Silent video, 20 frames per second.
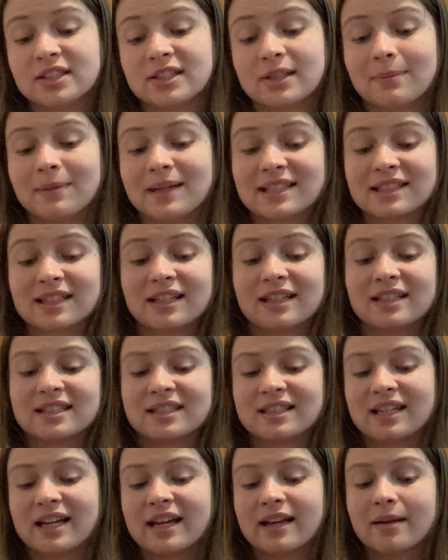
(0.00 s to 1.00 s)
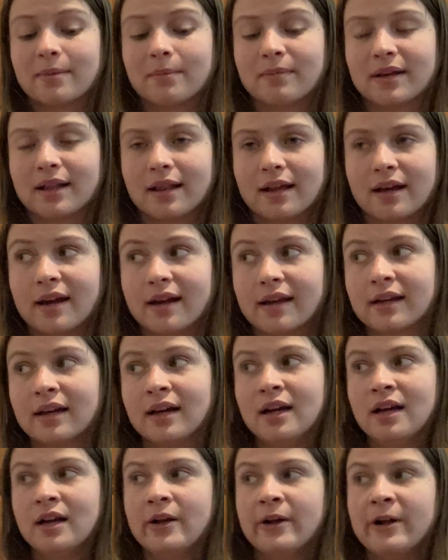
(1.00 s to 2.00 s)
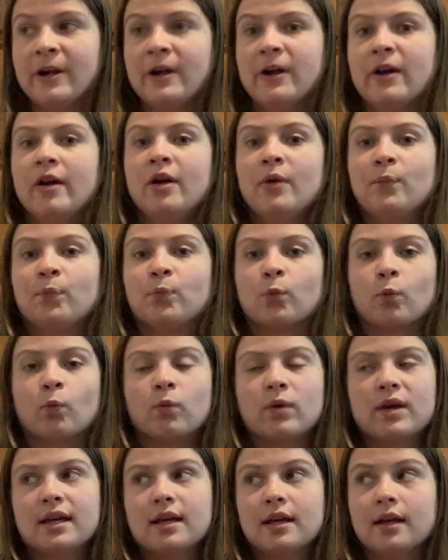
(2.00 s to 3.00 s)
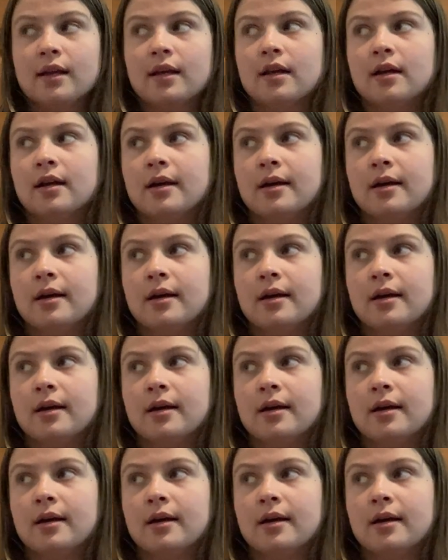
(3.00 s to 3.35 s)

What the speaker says: So basically a state can be like, we